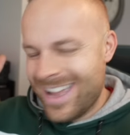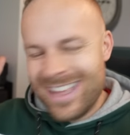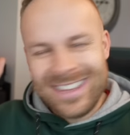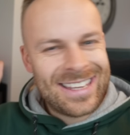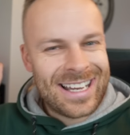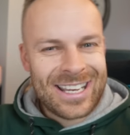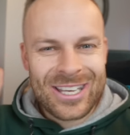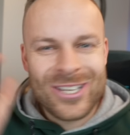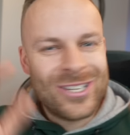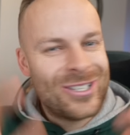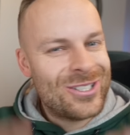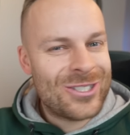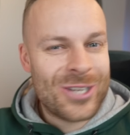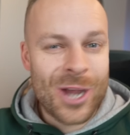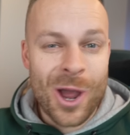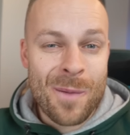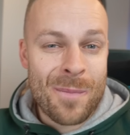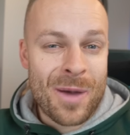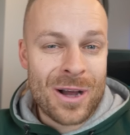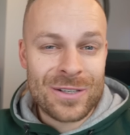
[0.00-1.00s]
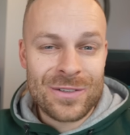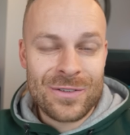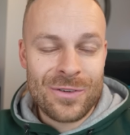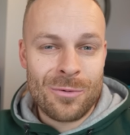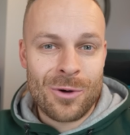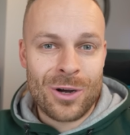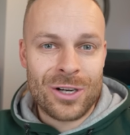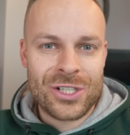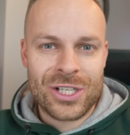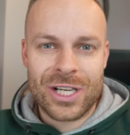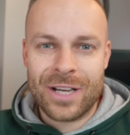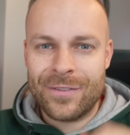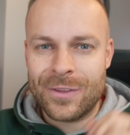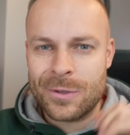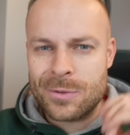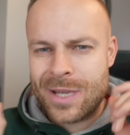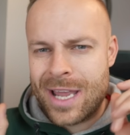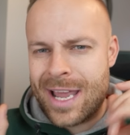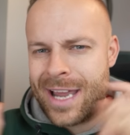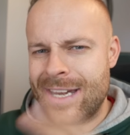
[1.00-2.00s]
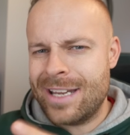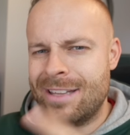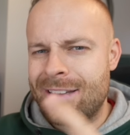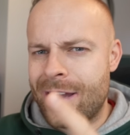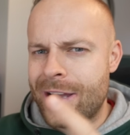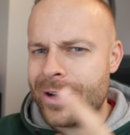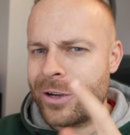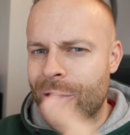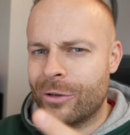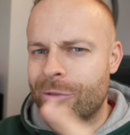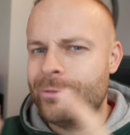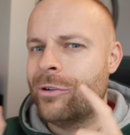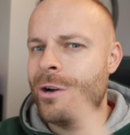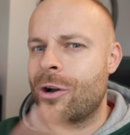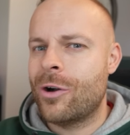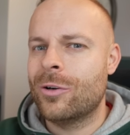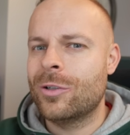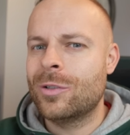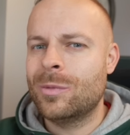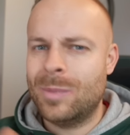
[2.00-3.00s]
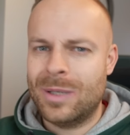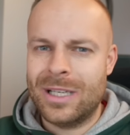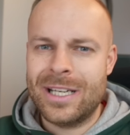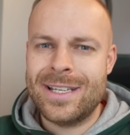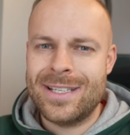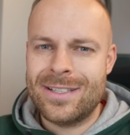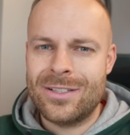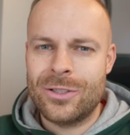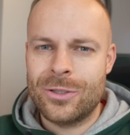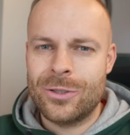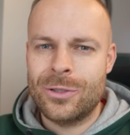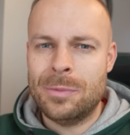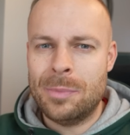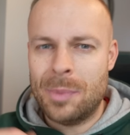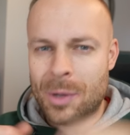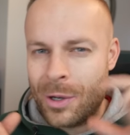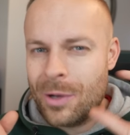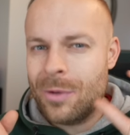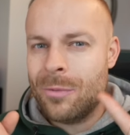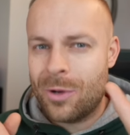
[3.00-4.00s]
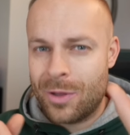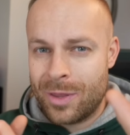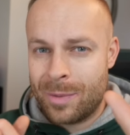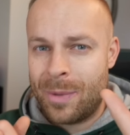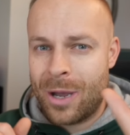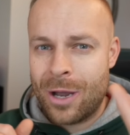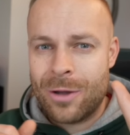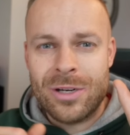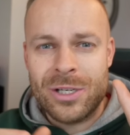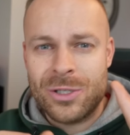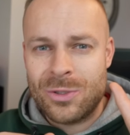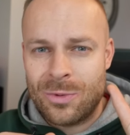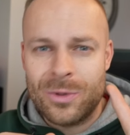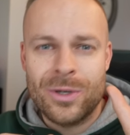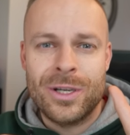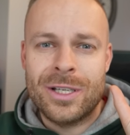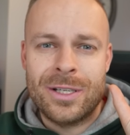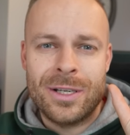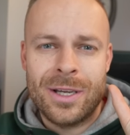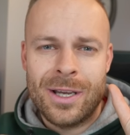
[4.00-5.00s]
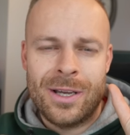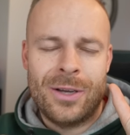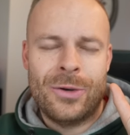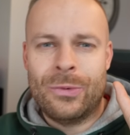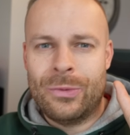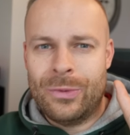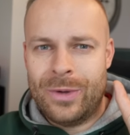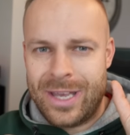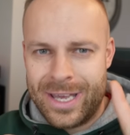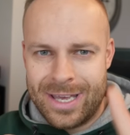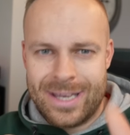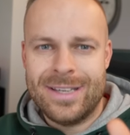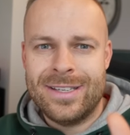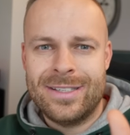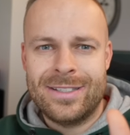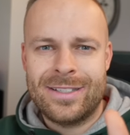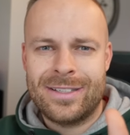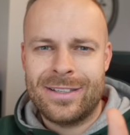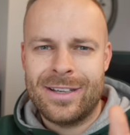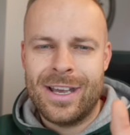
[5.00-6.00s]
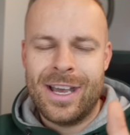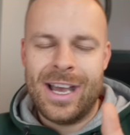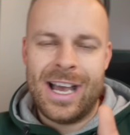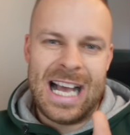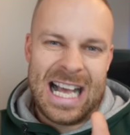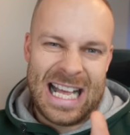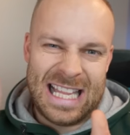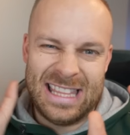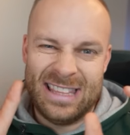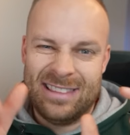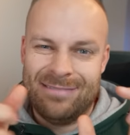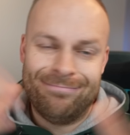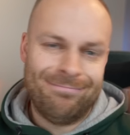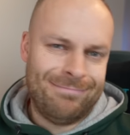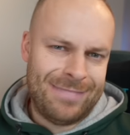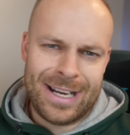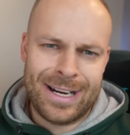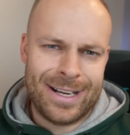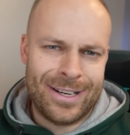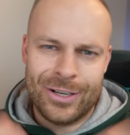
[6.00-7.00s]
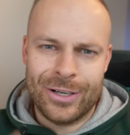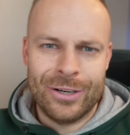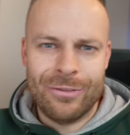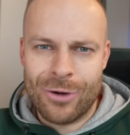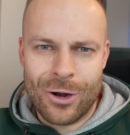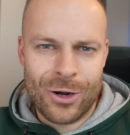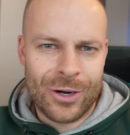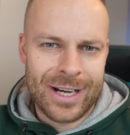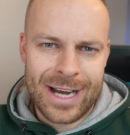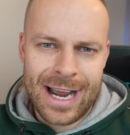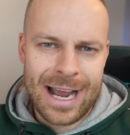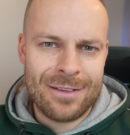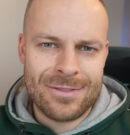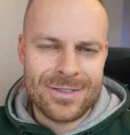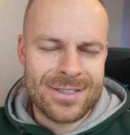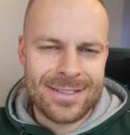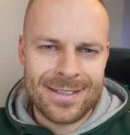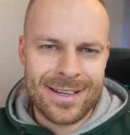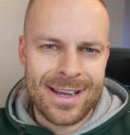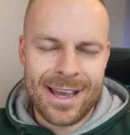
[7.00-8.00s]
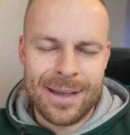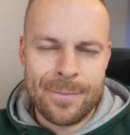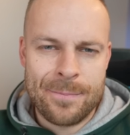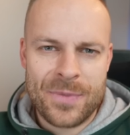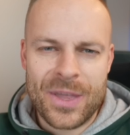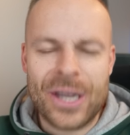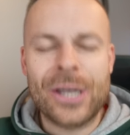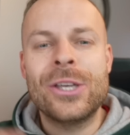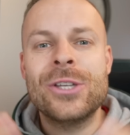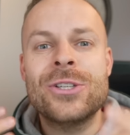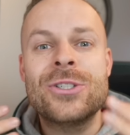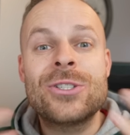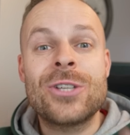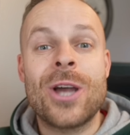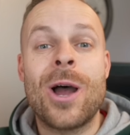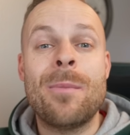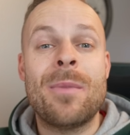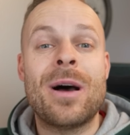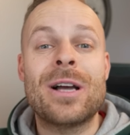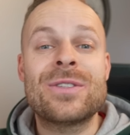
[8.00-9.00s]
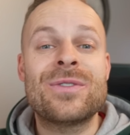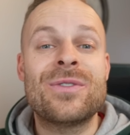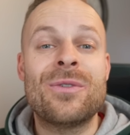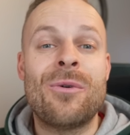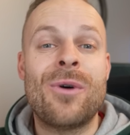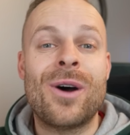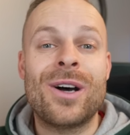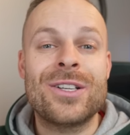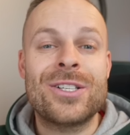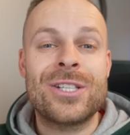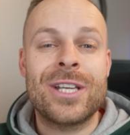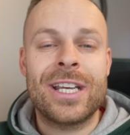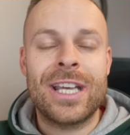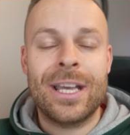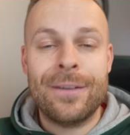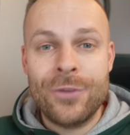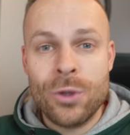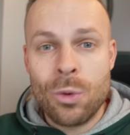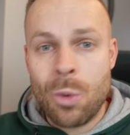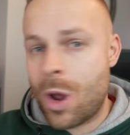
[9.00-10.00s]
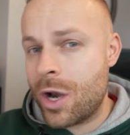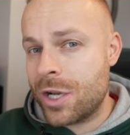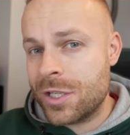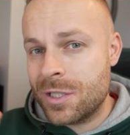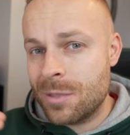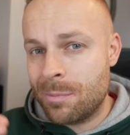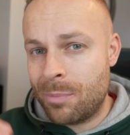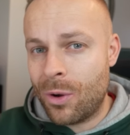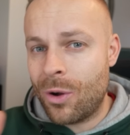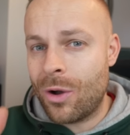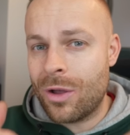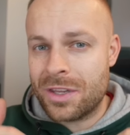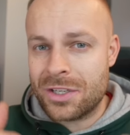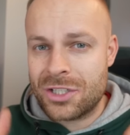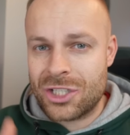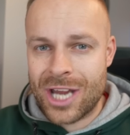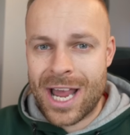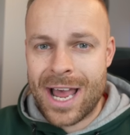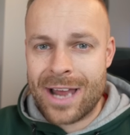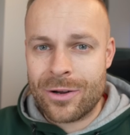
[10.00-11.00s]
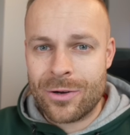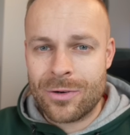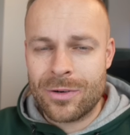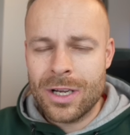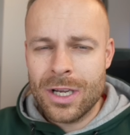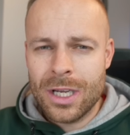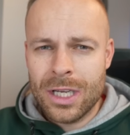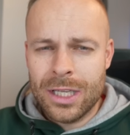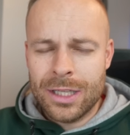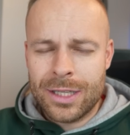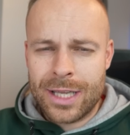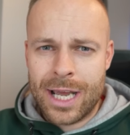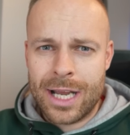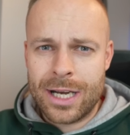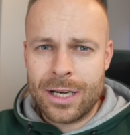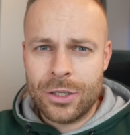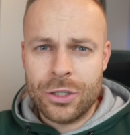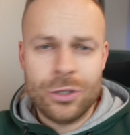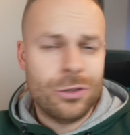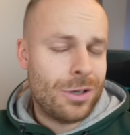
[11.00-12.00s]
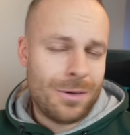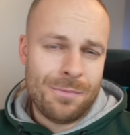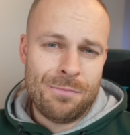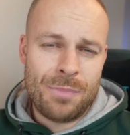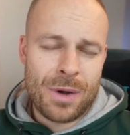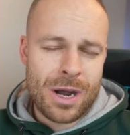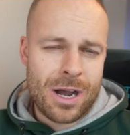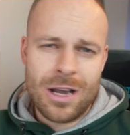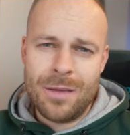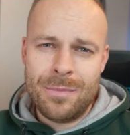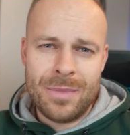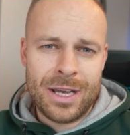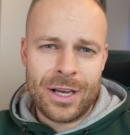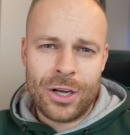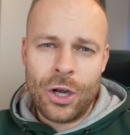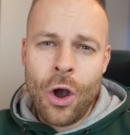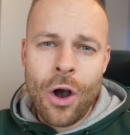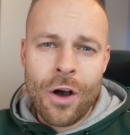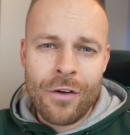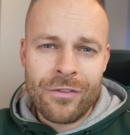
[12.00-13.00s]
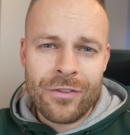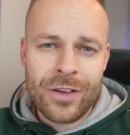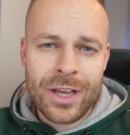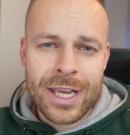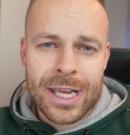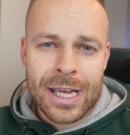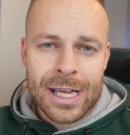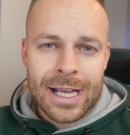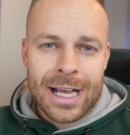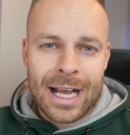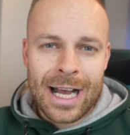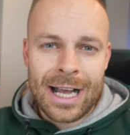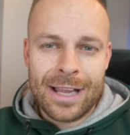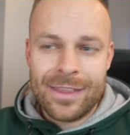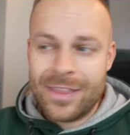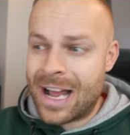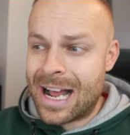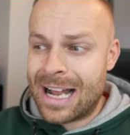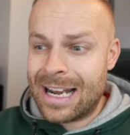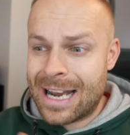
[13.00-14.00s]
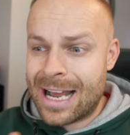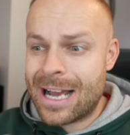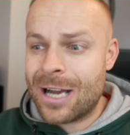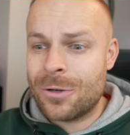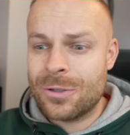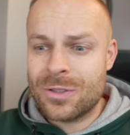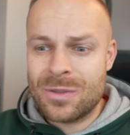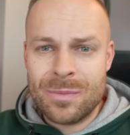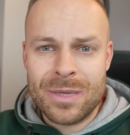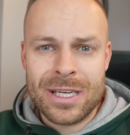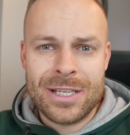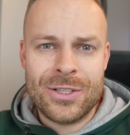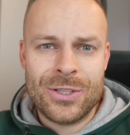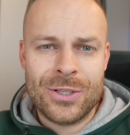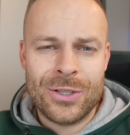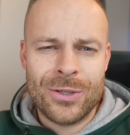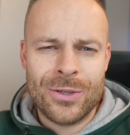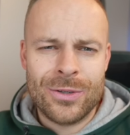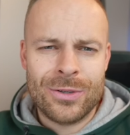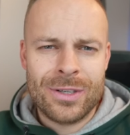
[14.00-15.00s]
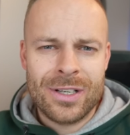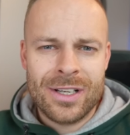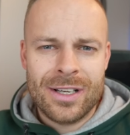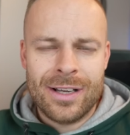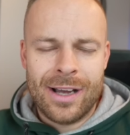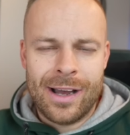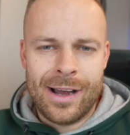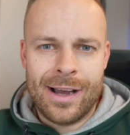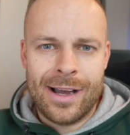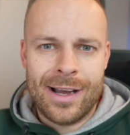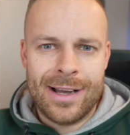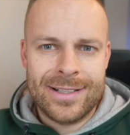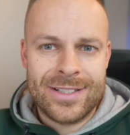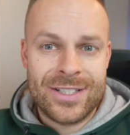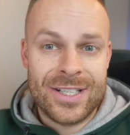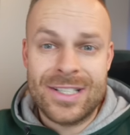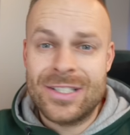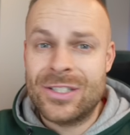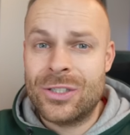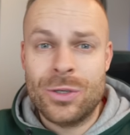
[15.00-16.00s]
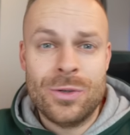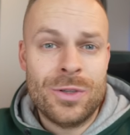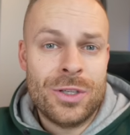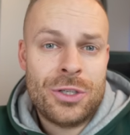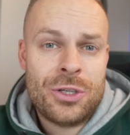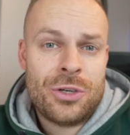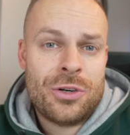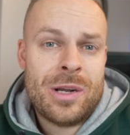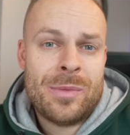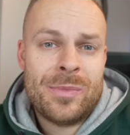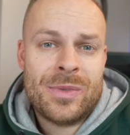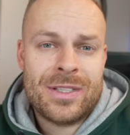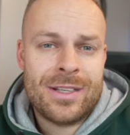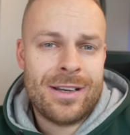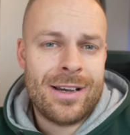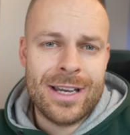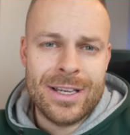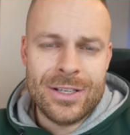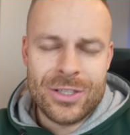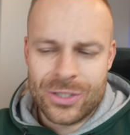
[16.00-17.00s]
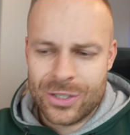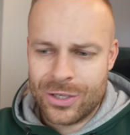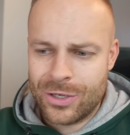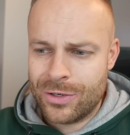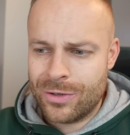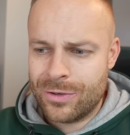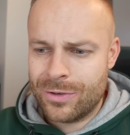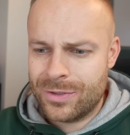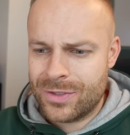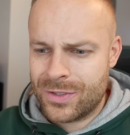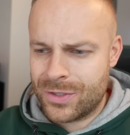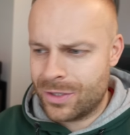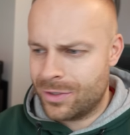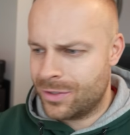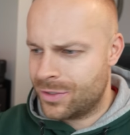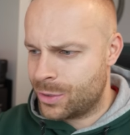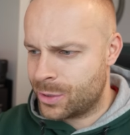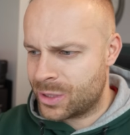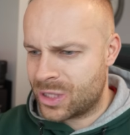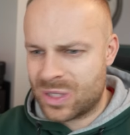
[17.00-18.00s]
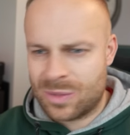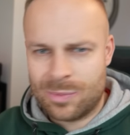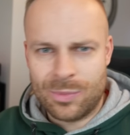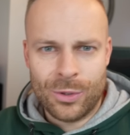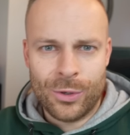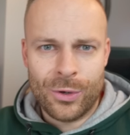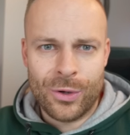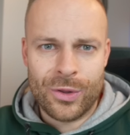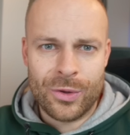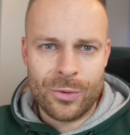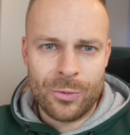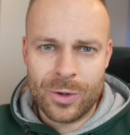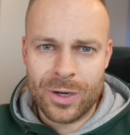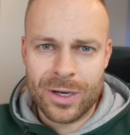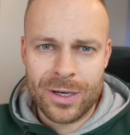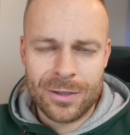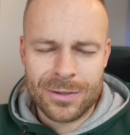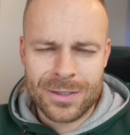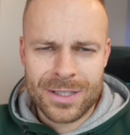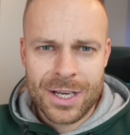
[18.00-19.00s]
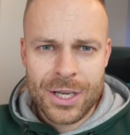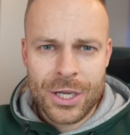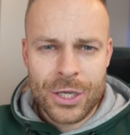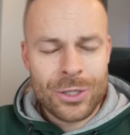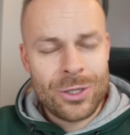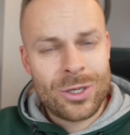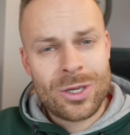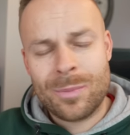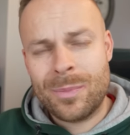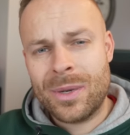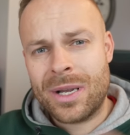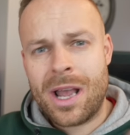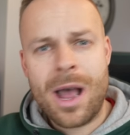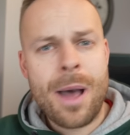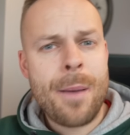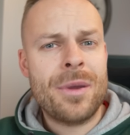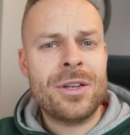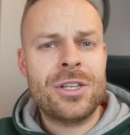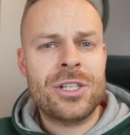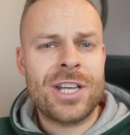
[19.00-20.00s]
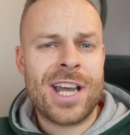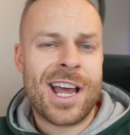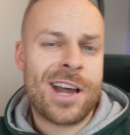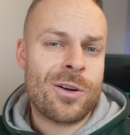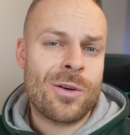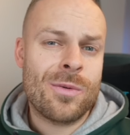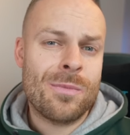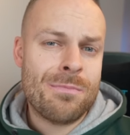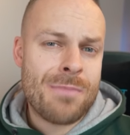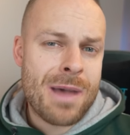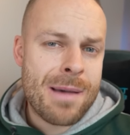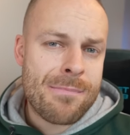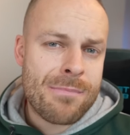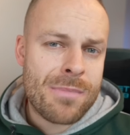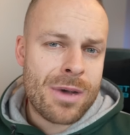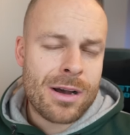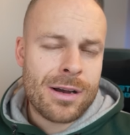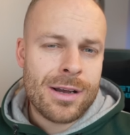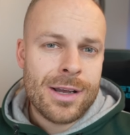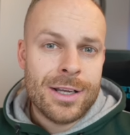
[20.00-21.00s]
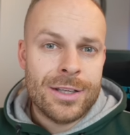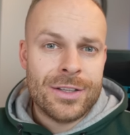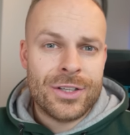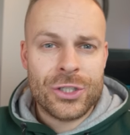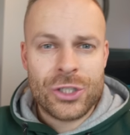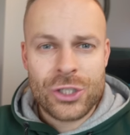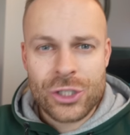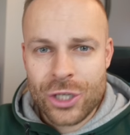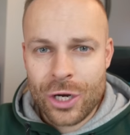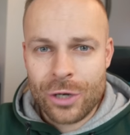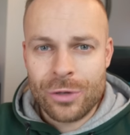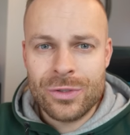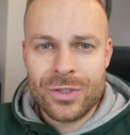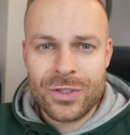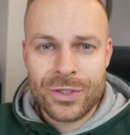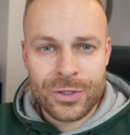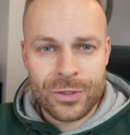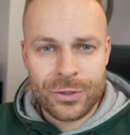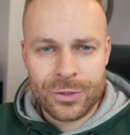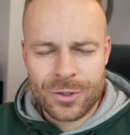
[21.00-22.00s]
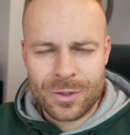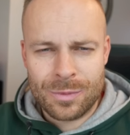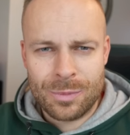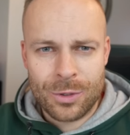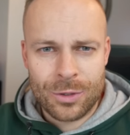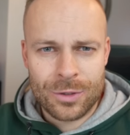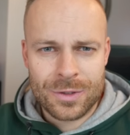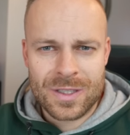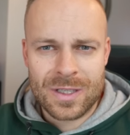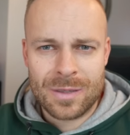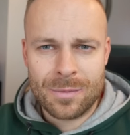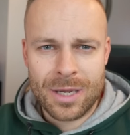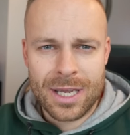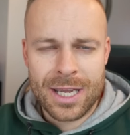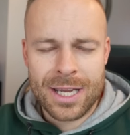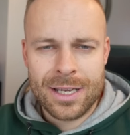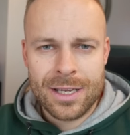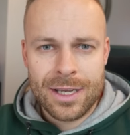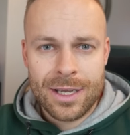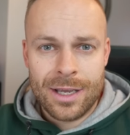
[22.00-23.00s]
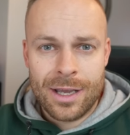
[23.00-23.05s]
Thank you so much for watching. If there was any that I got wrong, please do put what the Polish word is and that I got it wrong and how to say it. Thank you so much for watching. If you want to support the channel, then you can buy me a coffee and that allows me to do the trips that I do to explore the world. You can become a channel member that shows that you're supporting me.